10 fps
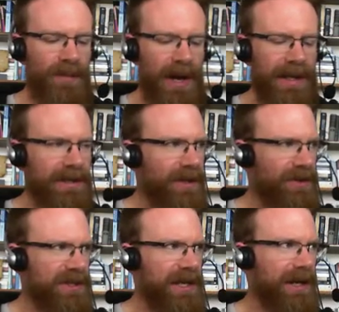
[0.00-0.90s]
But
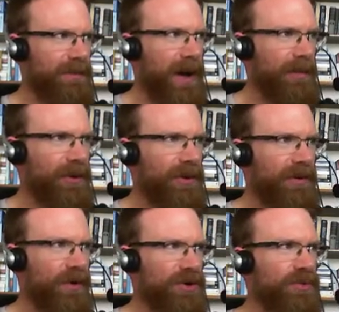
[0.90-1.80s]
the Standard
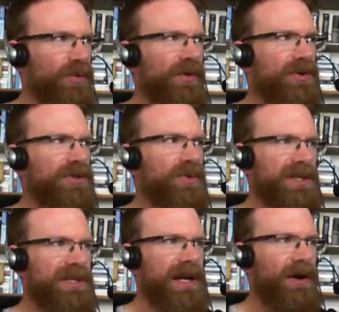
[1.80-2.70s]
Babylonian version refers
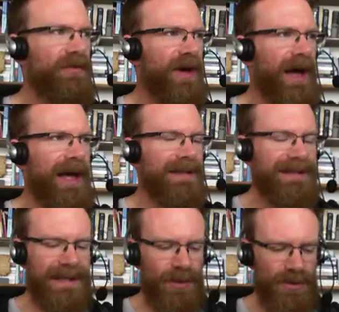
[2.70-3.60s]
to itself
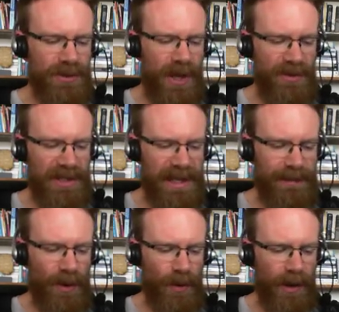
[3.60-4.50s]
as "He who saw the
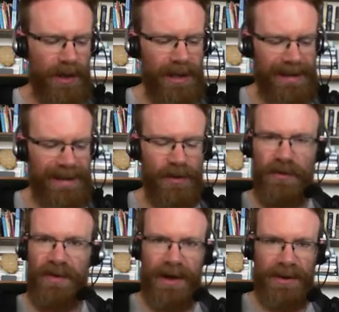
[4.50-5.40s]
deep" or "He
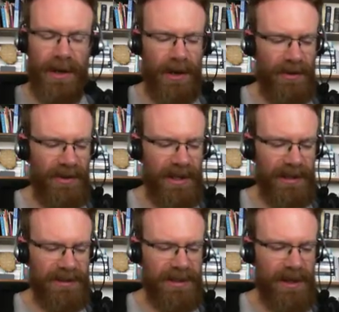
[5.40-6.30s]
who found out all
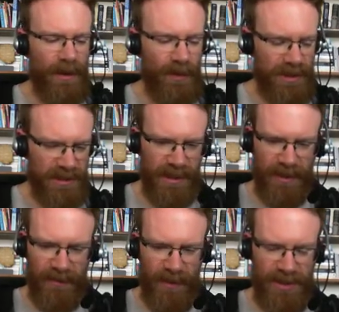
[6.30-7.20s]
things," which is
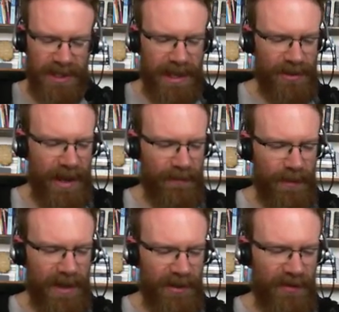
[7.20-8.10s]
the the first line you
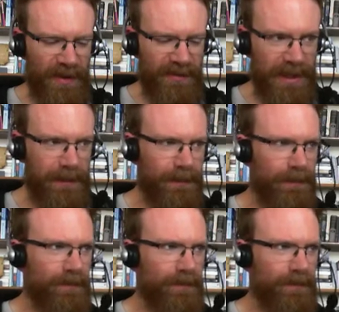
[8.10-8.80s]
have on page fifty.